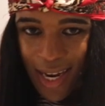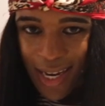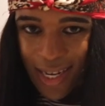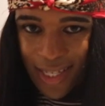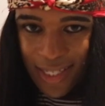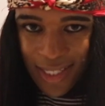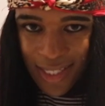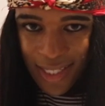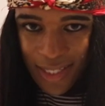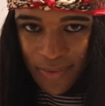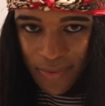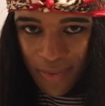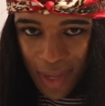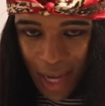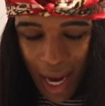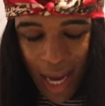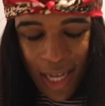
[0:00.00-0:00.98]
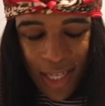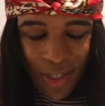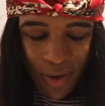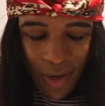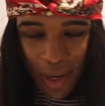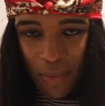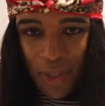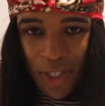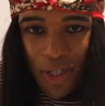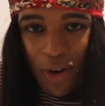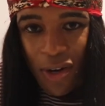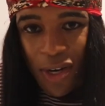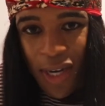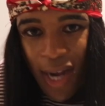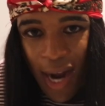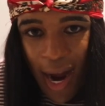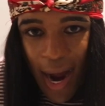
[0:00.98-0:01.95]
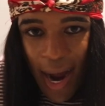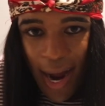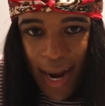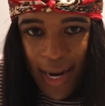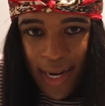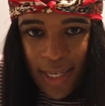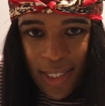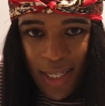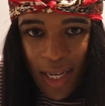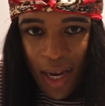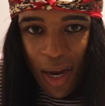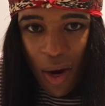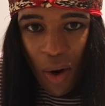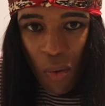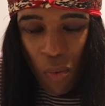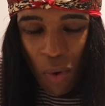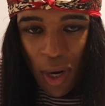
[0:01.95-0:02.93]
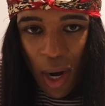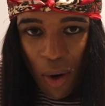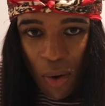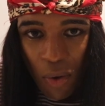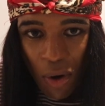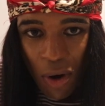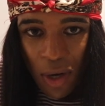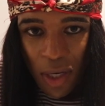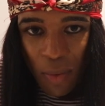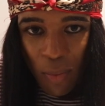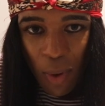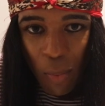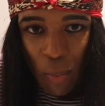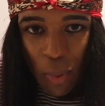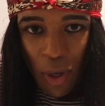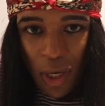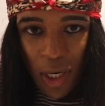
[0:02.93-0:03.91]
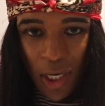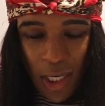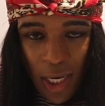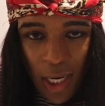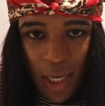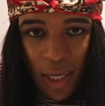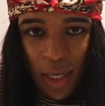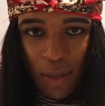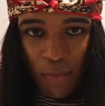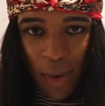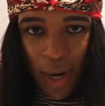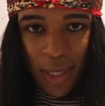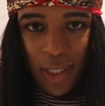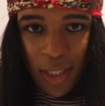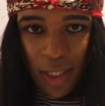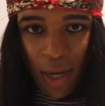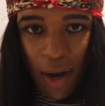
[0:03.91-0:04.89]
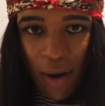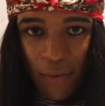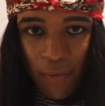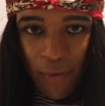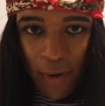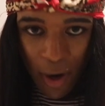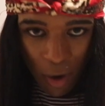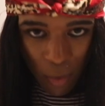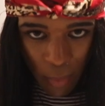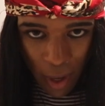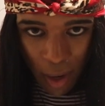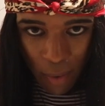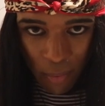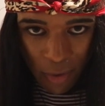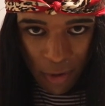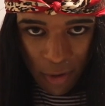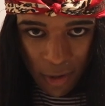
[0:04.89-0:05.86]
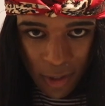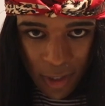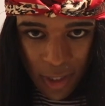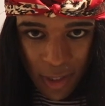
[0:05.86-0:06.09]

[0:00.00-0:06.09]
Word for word: Yes. So let me show you guys what I'm going to be putting in my stuffed bell peppers.